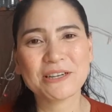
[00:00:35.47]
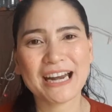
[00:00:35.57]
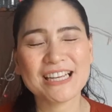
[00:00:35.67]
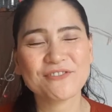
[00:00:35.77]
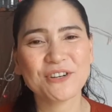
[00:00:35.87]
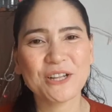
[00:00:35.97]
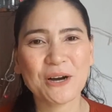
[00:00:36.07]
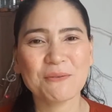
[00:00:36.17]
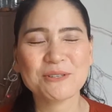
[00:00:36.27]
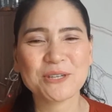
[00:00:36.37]
to Graceful
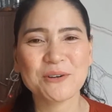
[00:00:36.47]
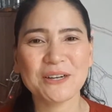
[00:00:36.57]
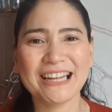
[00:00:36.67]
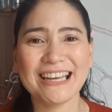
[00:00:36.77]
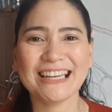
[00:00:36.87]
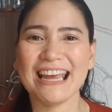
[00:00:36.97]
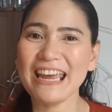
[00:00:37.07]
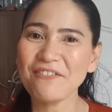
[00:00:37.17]
Homeschooling.